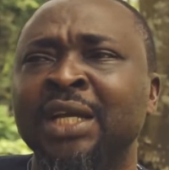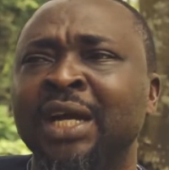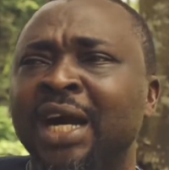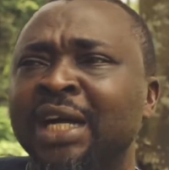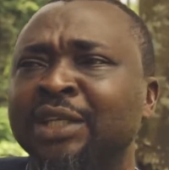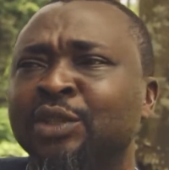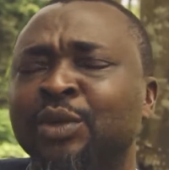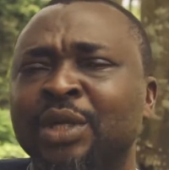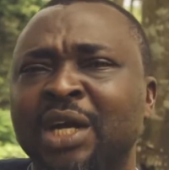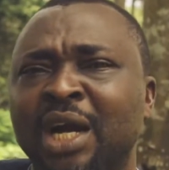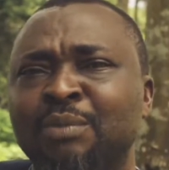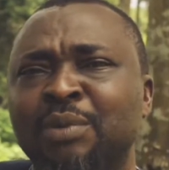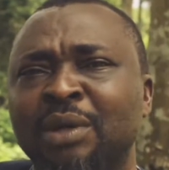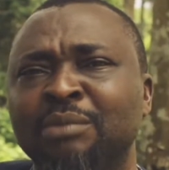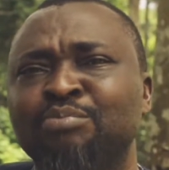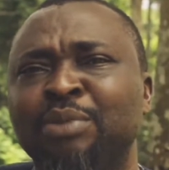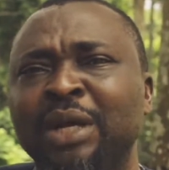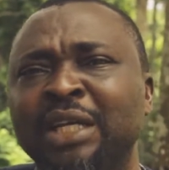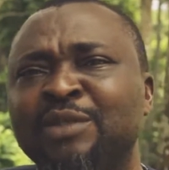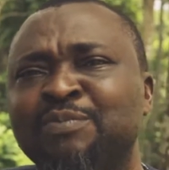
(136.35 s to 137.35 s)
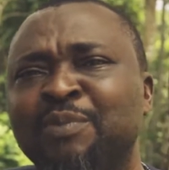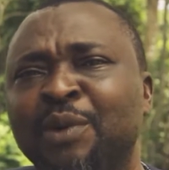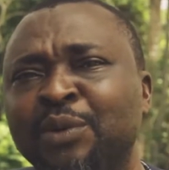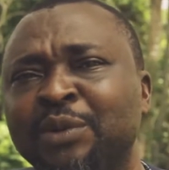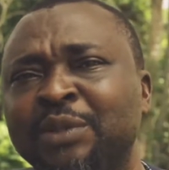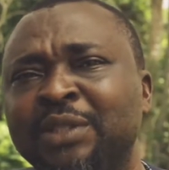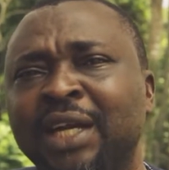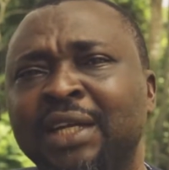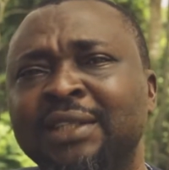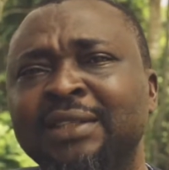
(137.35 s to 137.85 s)
hydrocarbon-based
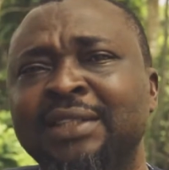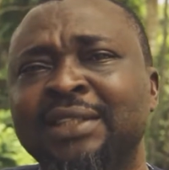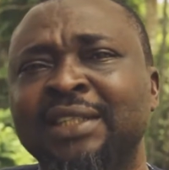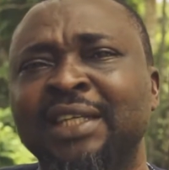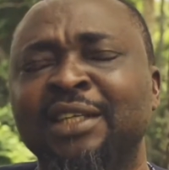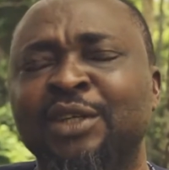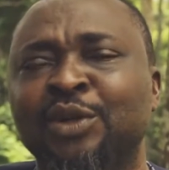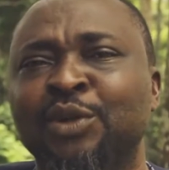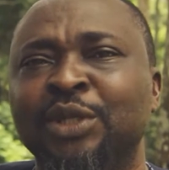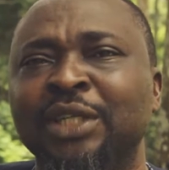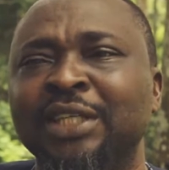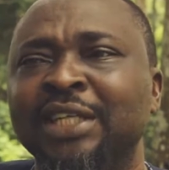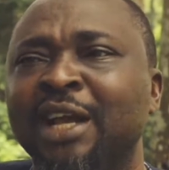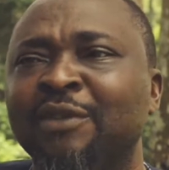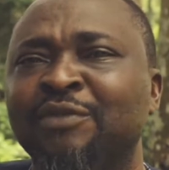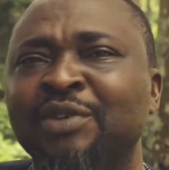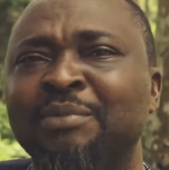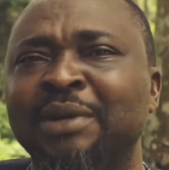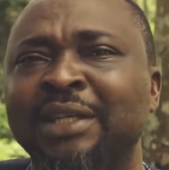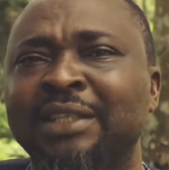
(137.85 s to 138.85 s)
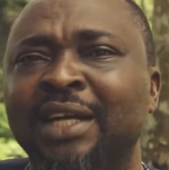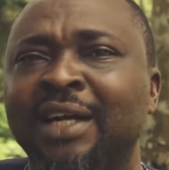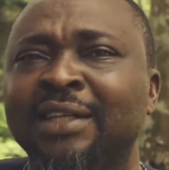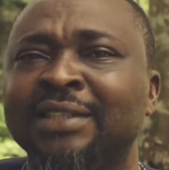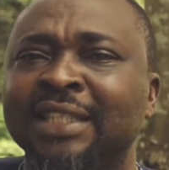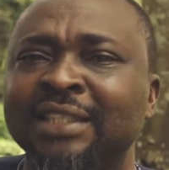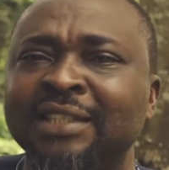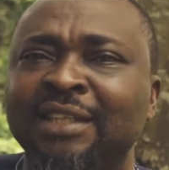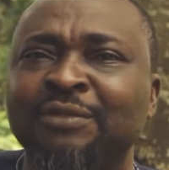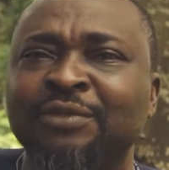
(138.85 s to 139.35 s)
pollutants, including heavy
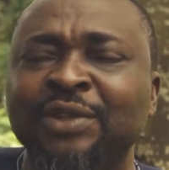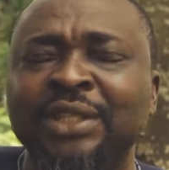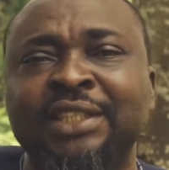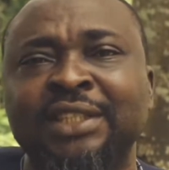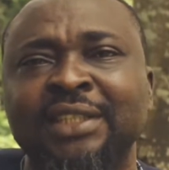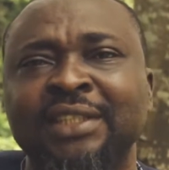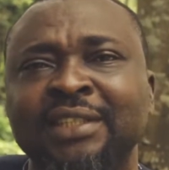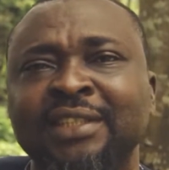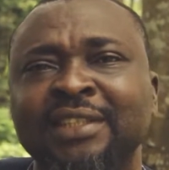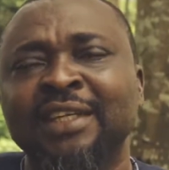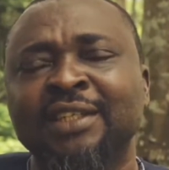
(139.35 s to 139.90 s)
metals in the fish.